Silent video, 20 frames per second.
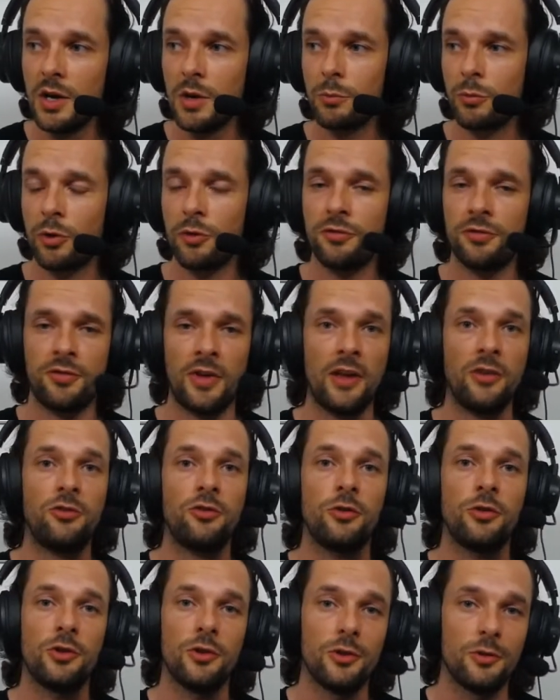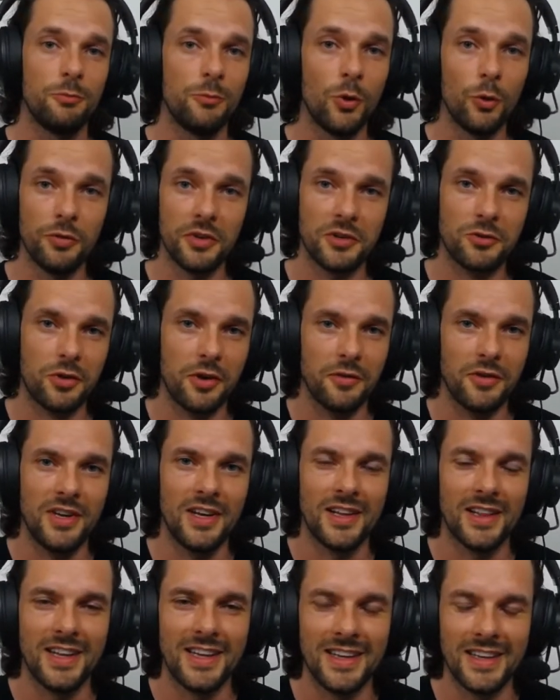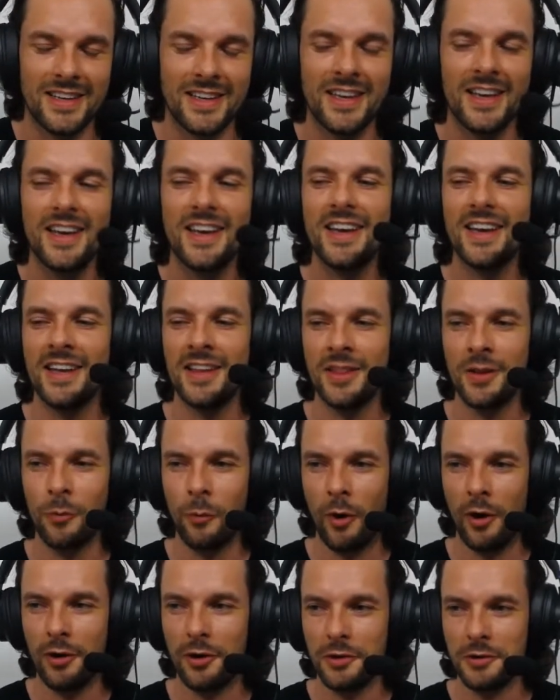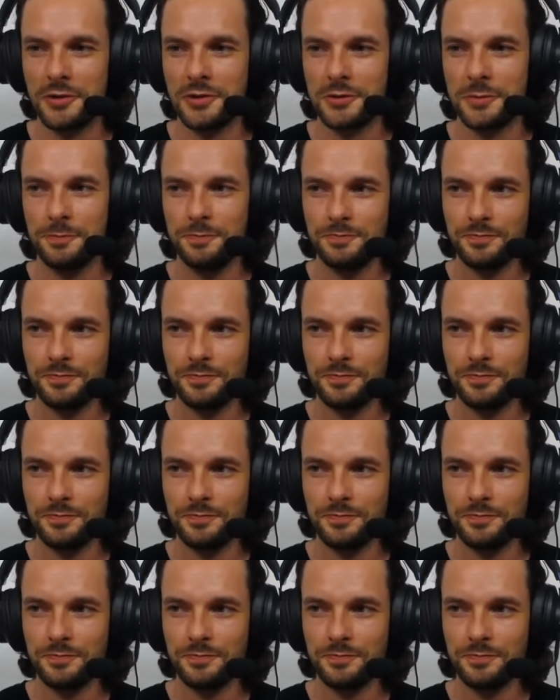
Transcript: professional movie trivia league in the world.